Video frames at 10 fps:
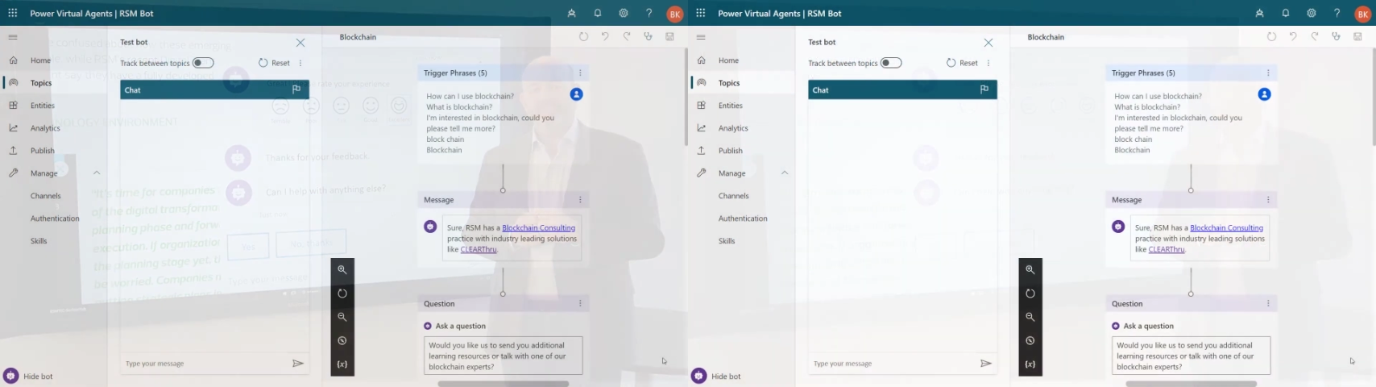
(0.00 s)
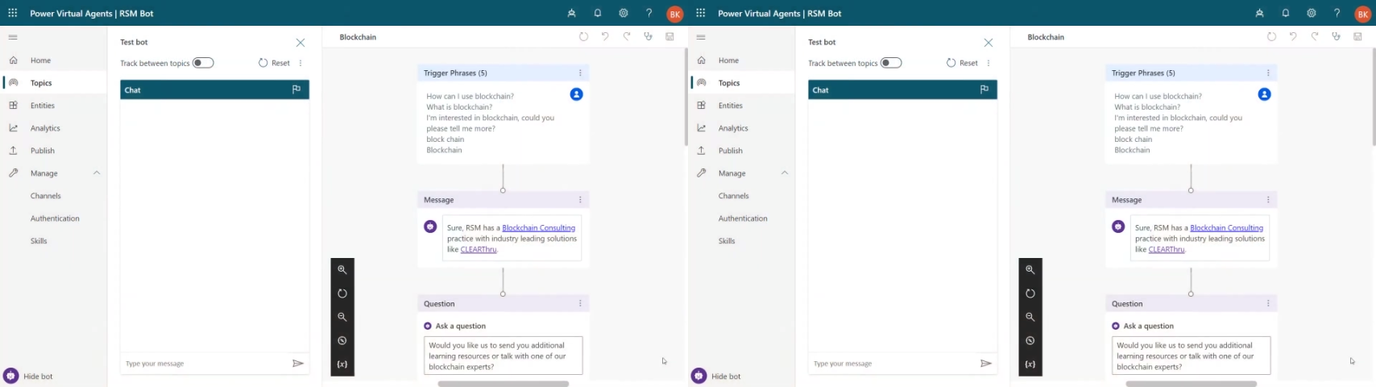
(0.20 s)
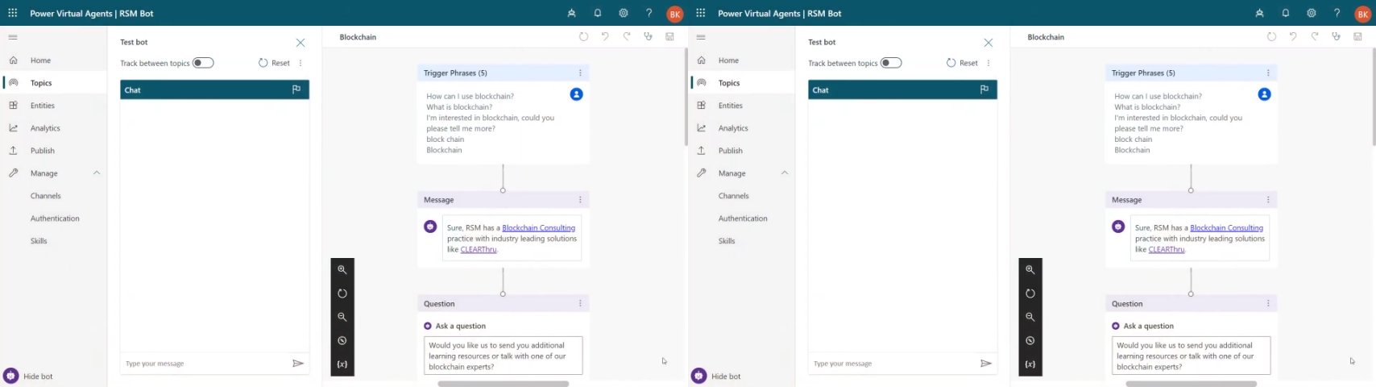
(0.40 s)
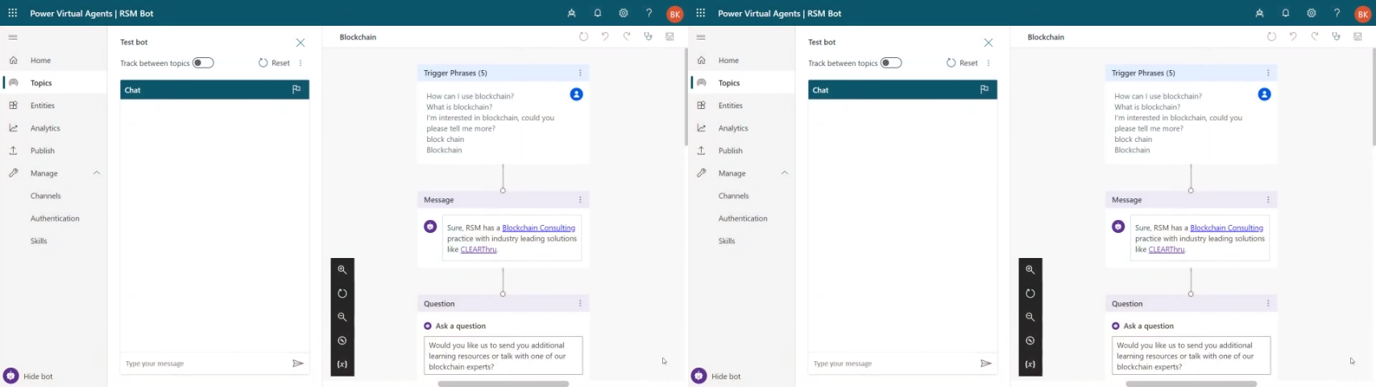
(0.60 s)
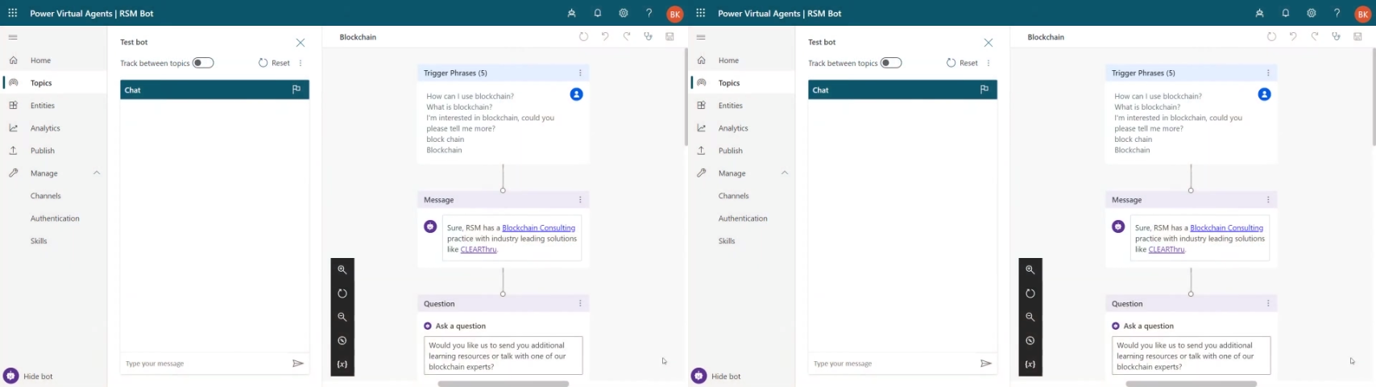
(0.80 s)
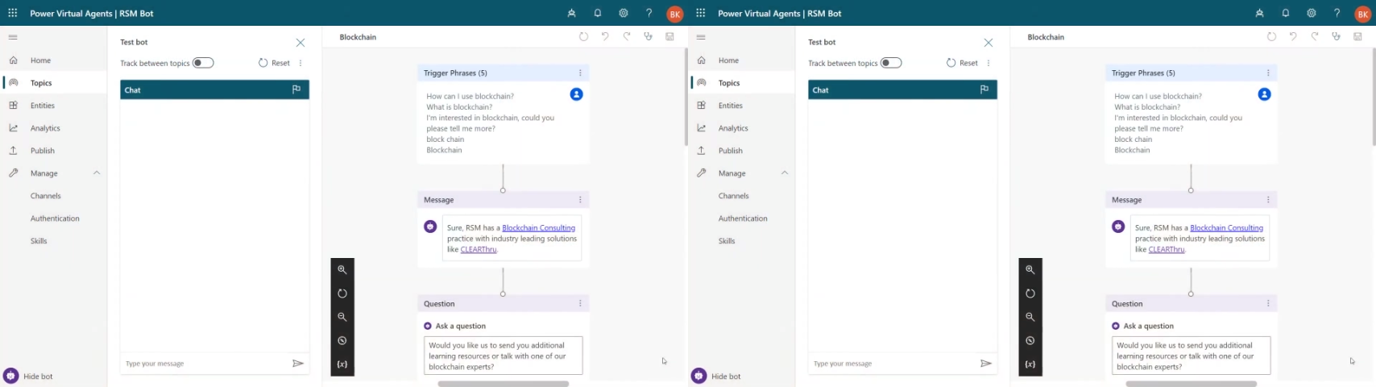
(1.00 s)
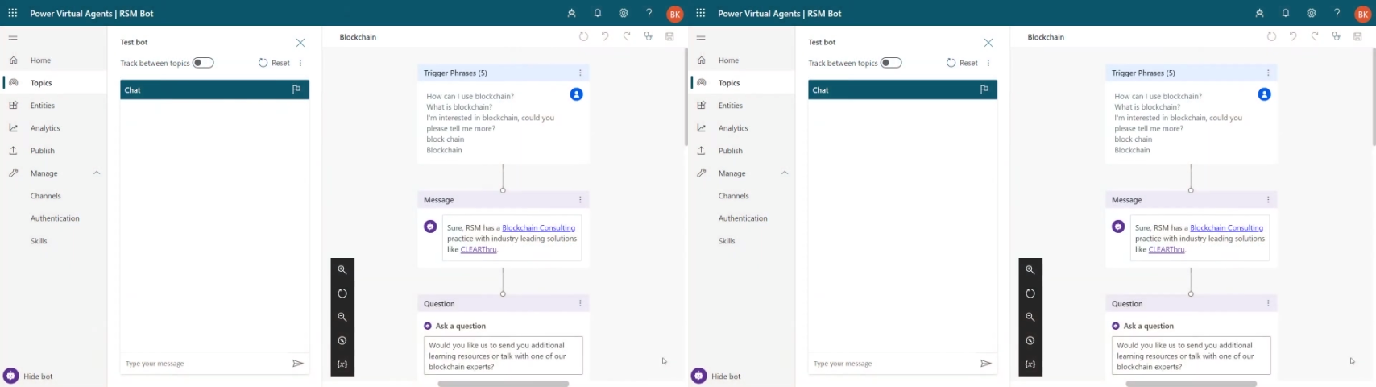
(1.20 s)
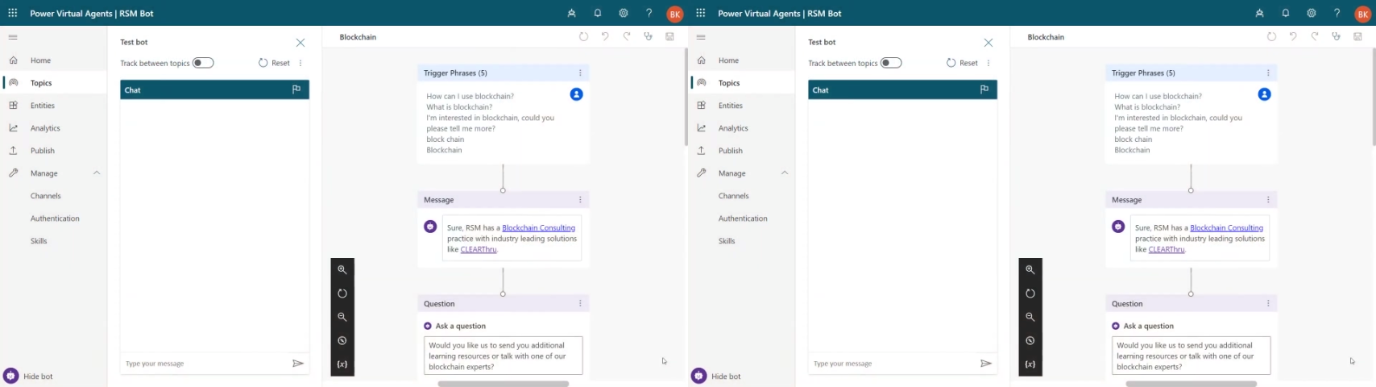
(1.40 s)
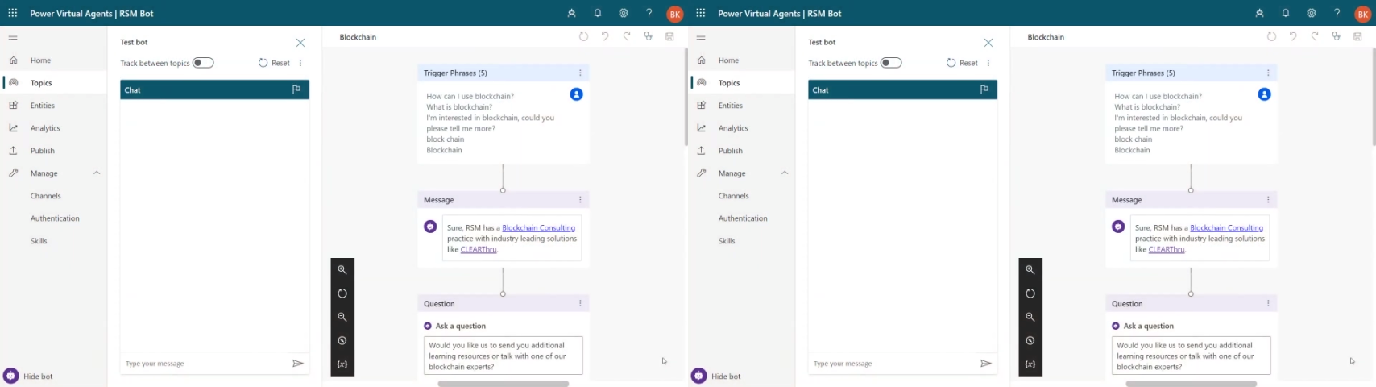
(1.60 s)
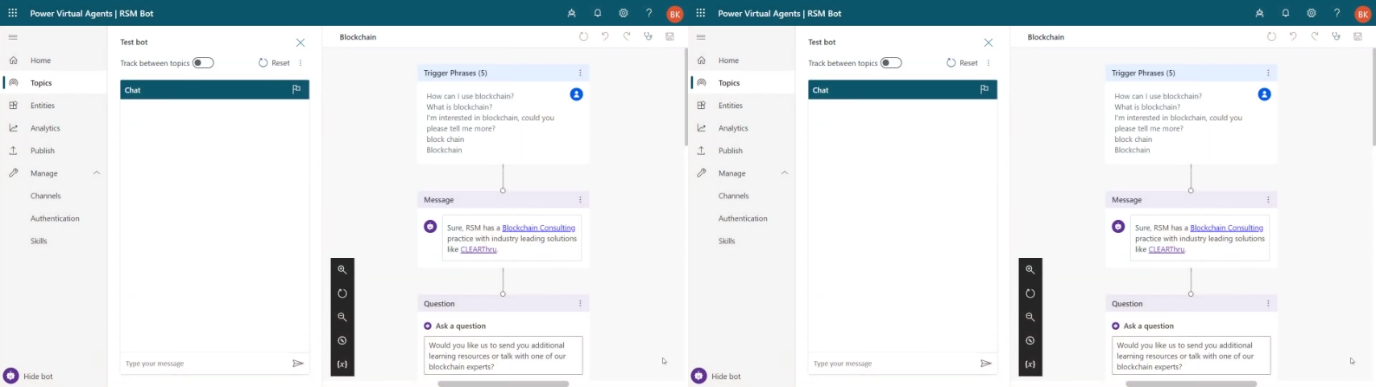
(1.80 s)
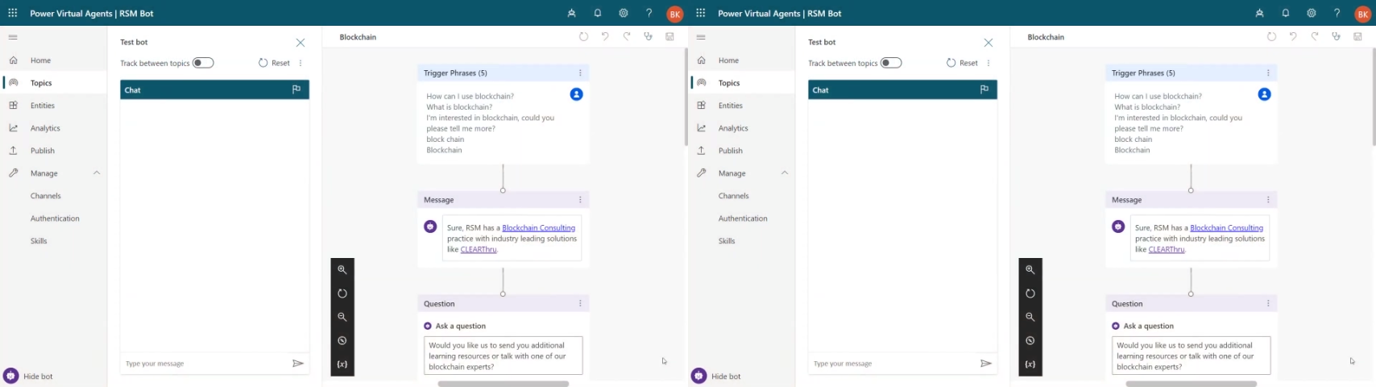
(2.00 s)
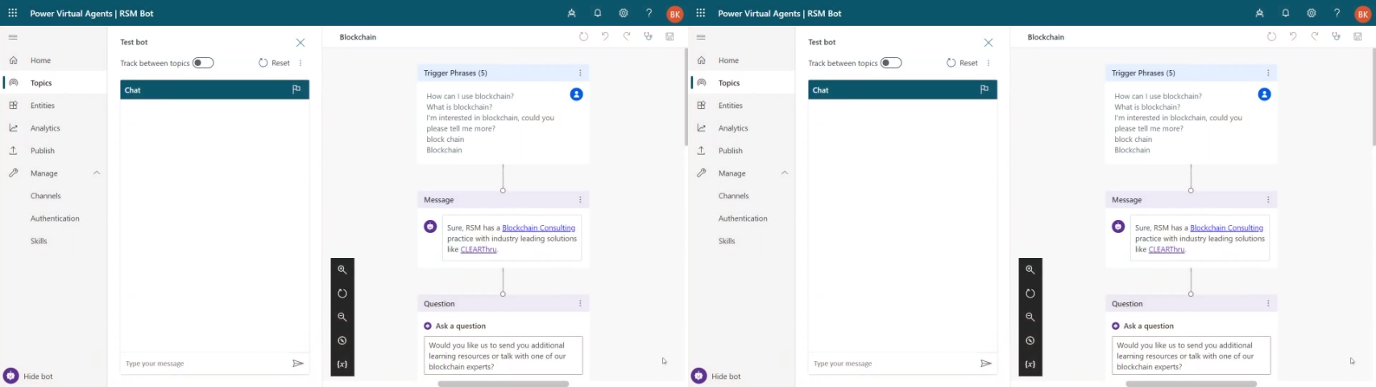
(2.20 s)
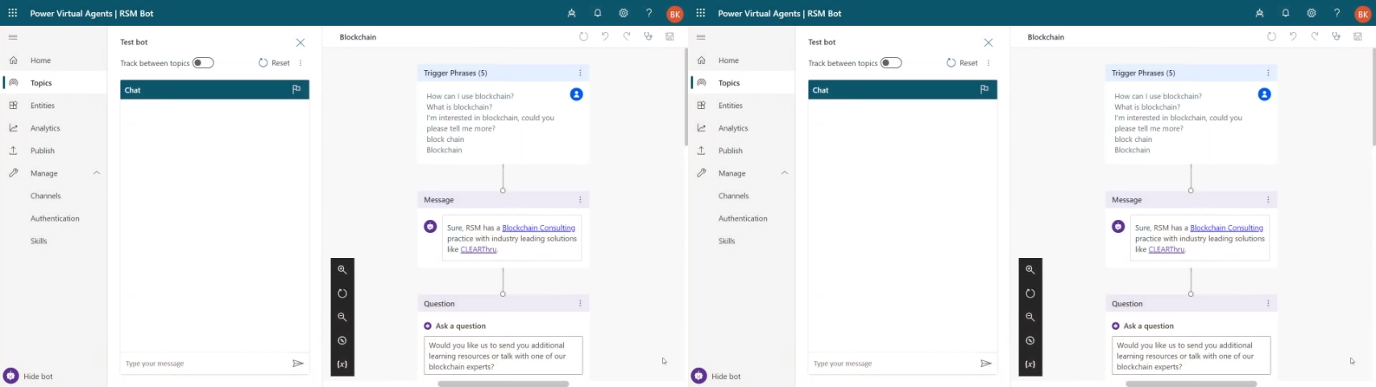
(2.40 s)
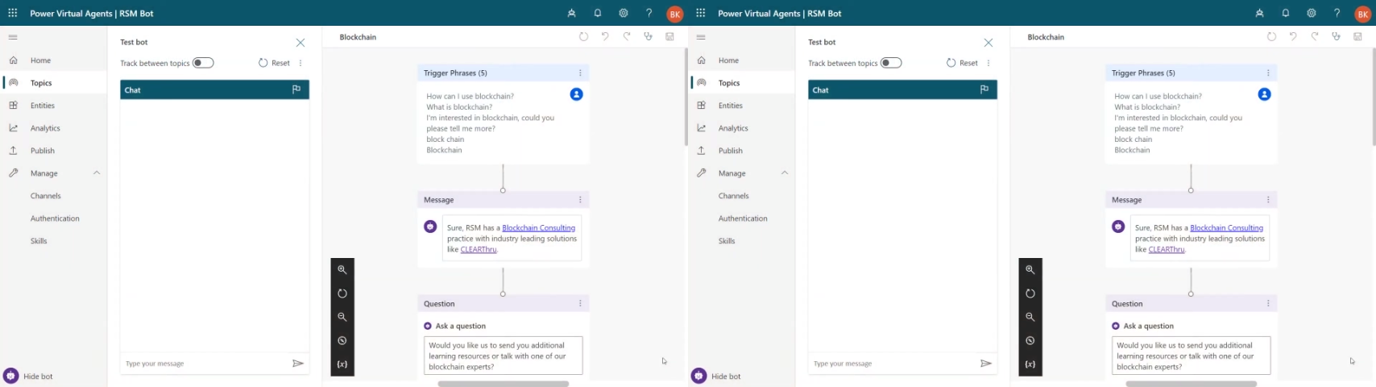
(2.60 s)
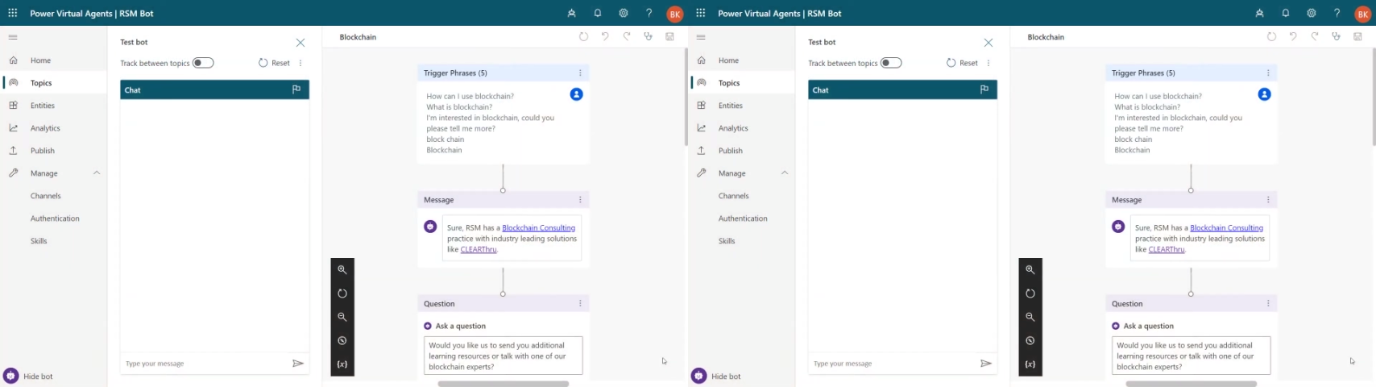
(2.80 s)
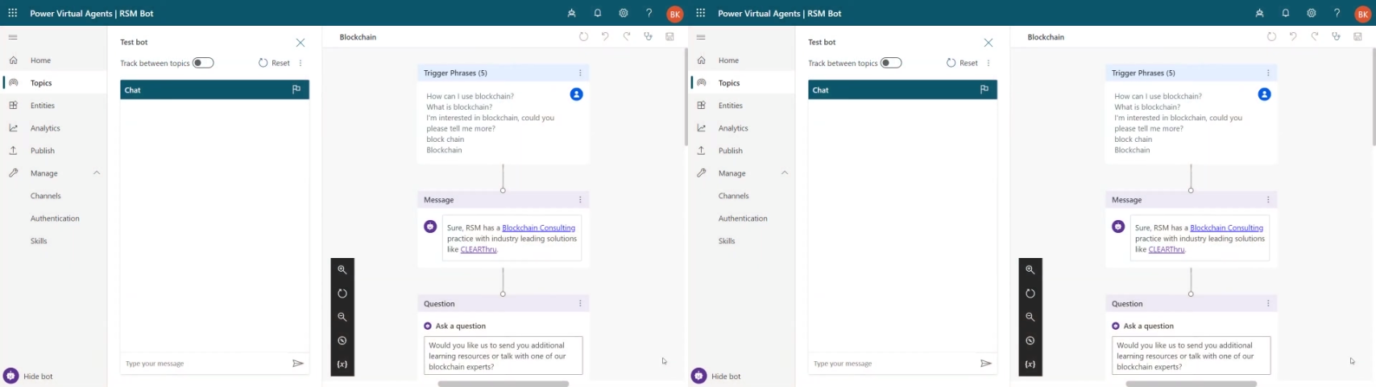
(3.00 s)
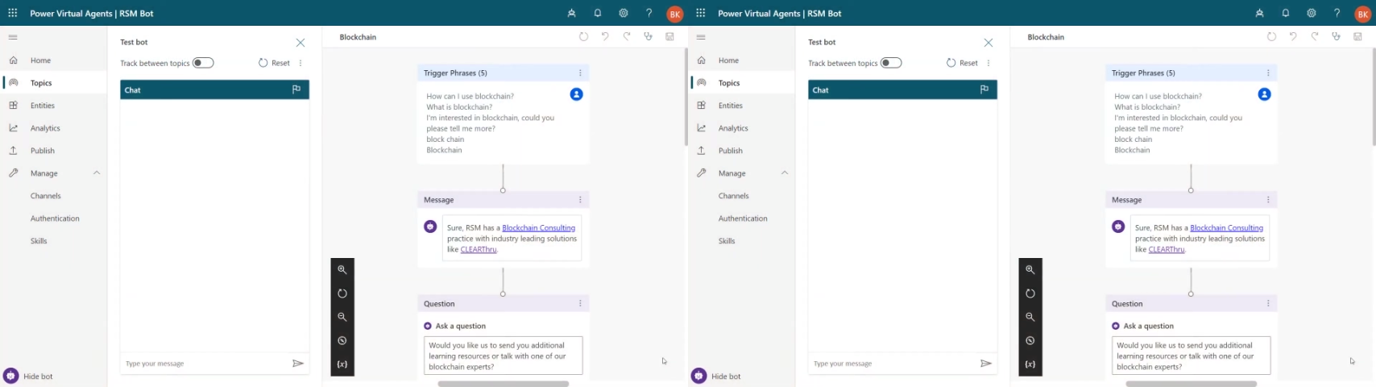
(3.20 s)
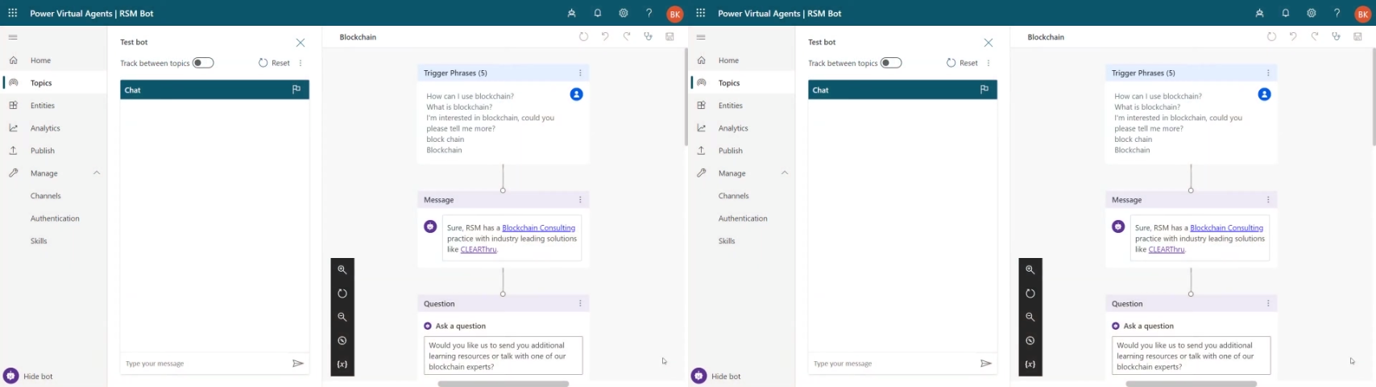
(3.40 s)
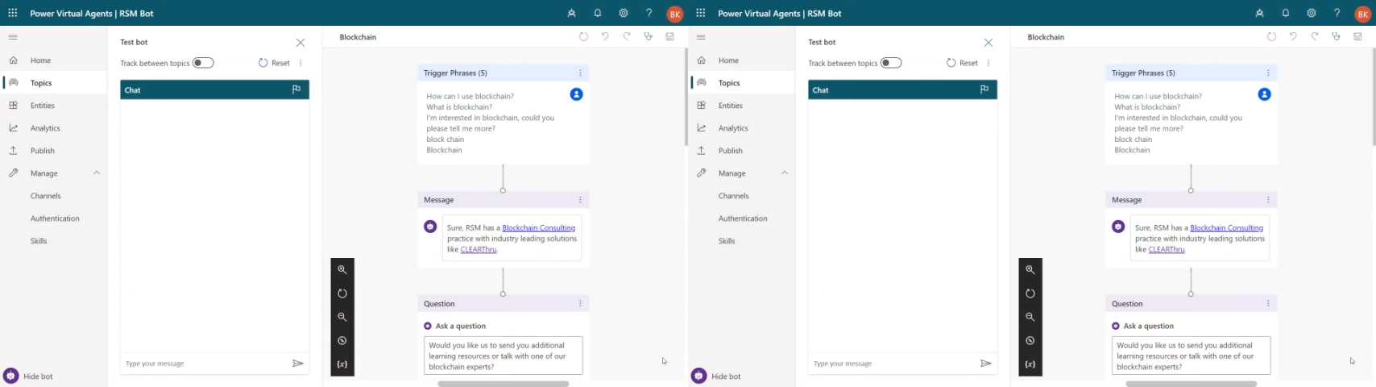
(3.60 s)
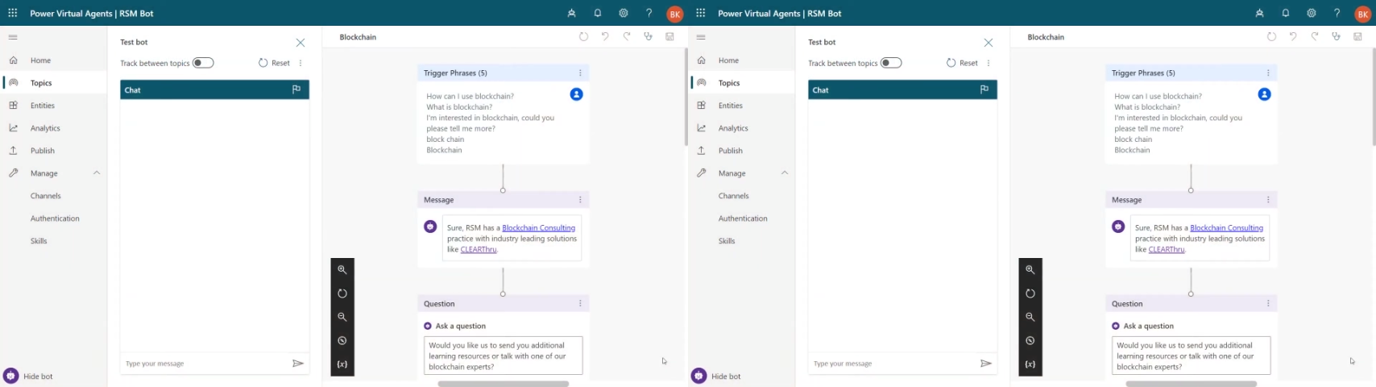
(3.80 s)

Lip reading: [unreadable: no face in view]